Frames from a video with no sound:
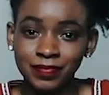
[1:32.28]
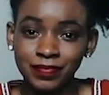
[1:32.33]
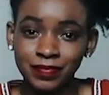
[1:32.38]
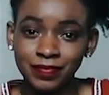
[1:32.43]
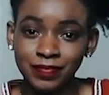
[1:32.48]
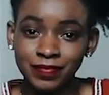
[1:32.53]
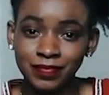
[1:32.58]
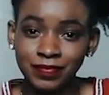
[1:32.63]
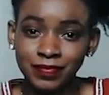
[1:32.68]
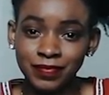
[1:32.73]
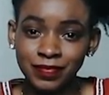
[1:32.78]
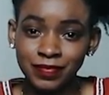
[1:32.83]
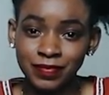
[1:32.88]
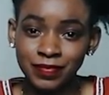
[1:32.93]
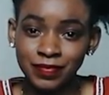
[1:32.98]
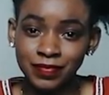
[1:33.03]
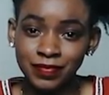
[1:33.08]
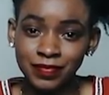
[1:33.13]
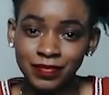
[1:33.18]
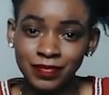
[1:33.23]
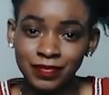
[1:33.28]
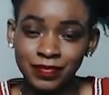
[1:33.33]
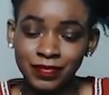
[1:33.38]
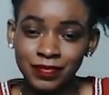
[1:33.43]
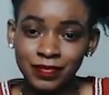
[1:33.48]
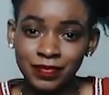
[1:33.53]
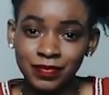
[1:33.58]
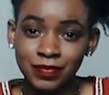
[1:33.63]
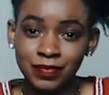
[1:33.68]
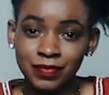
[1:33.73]

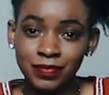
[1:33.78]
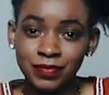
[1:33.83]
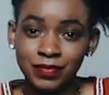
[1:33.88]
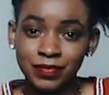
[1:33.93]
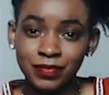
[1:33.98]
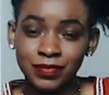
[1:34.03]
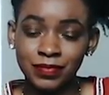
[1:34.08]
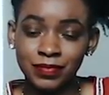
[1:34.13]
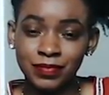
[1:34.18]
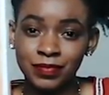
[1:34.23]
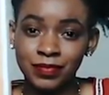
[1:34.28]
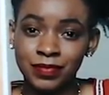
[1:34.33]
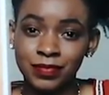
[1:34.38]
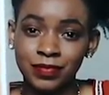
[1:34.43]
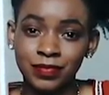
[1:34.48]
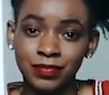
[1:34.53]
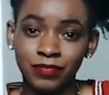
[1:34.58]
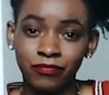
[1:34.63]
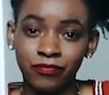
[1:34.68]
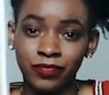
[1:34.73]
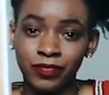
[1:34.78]
This person isn't speaking.